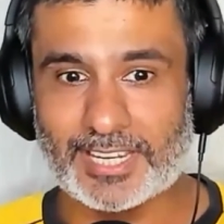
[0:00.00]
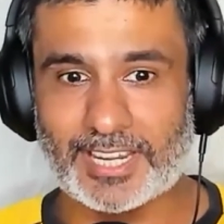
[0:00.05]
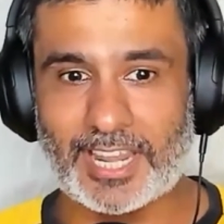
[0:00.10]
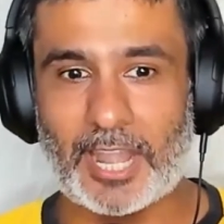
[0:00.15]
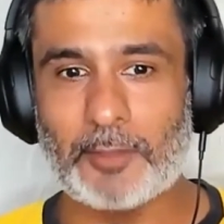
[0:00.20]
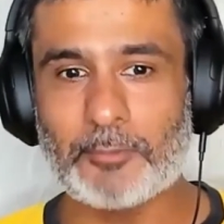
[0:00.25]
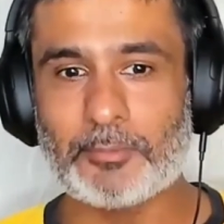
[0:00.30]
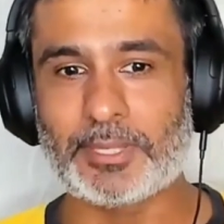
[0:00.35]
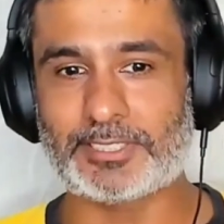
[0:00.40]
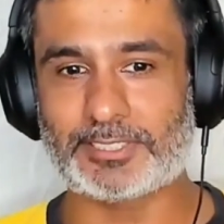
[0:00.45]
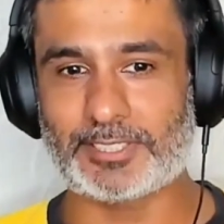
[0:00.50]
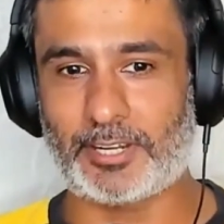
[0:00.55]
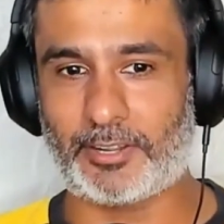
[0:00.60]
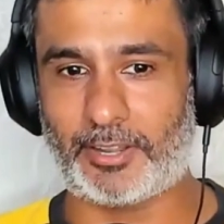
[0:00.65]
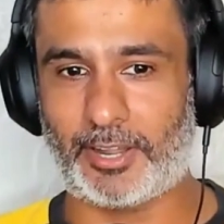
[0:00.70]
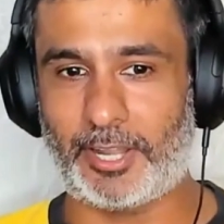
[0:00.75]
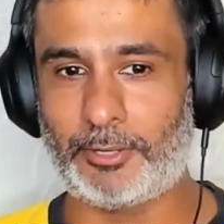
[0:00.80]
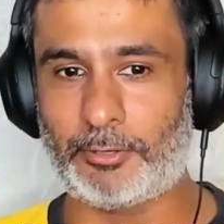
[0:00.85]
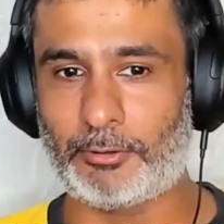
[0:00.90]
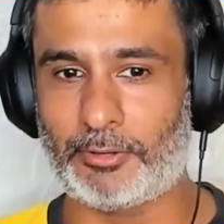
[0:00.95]
academics are
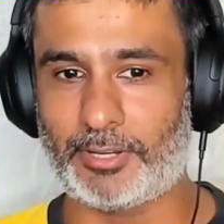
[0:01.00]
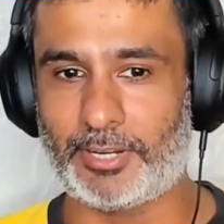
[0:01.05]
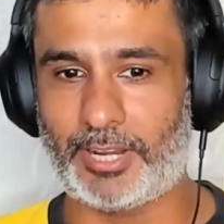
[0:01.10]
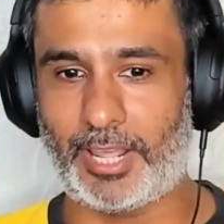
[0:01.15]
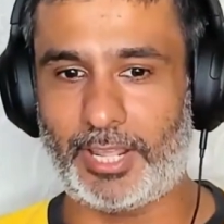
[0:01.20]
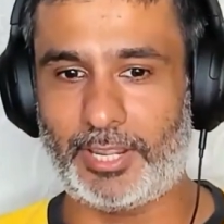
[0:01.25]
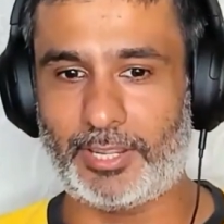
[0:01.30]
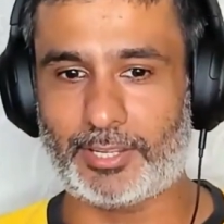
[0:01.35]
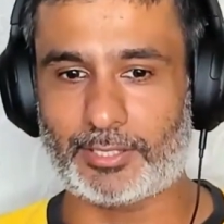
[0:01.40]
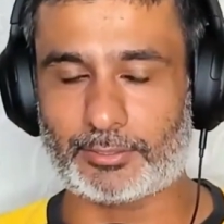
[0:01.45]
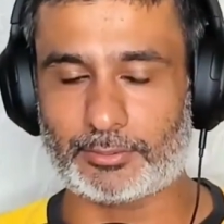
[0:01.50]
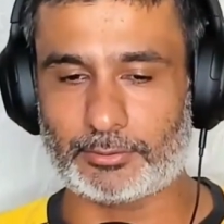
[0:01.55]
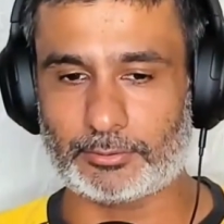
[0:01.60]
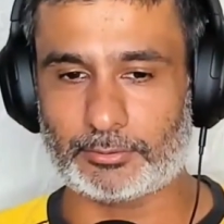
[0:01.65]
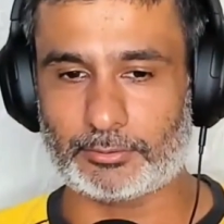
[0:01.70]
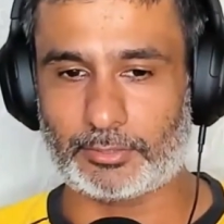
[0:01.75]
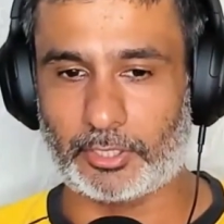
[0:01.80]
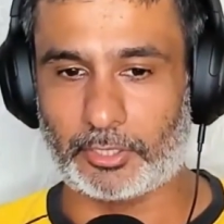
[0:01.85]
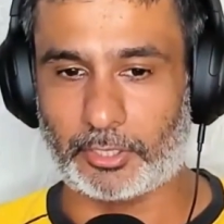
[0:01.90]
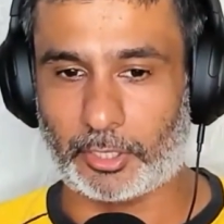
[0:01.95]
trying to deny
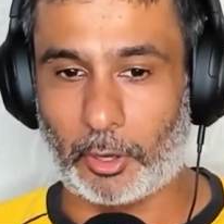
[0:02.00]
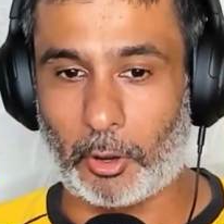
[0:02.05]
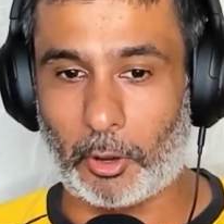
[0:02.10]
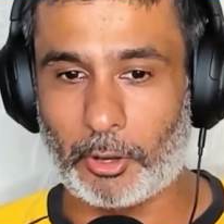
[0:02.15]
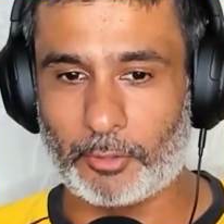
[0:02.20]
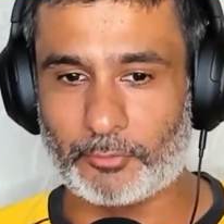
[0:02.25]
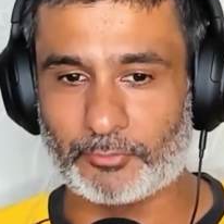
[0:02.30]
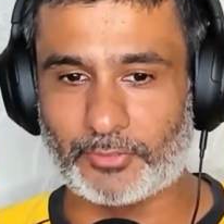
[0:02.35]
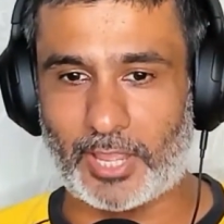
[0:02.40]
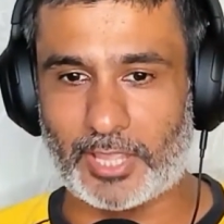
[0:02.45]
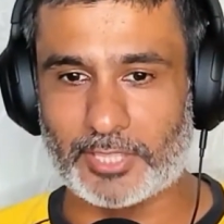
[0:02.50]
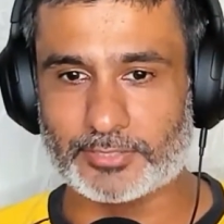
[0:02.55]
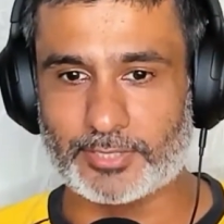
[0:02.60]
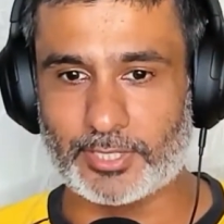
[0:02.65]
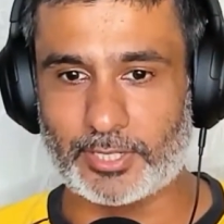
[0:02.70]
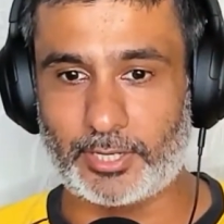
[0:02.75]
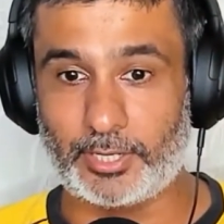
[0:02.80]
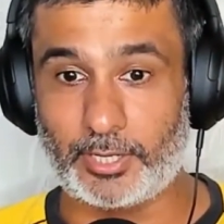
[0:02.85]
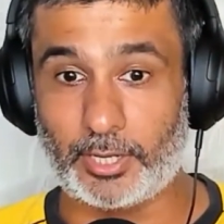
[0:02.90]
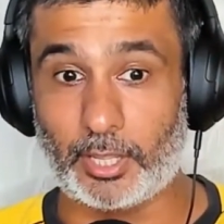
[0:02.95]
the record of caste
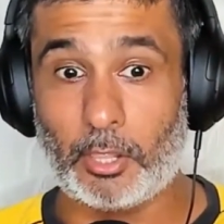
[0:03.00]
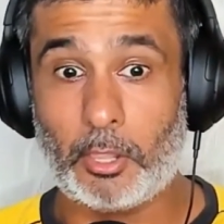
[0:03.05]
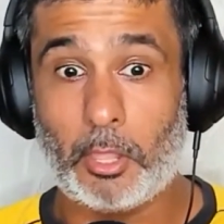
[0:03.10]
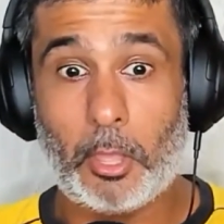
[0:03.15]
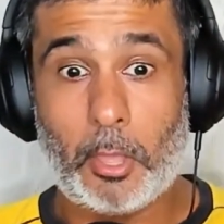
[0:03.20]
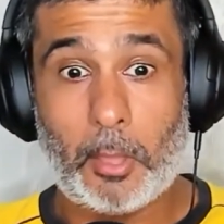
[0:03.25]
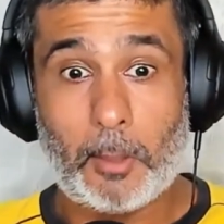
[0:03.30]
in India,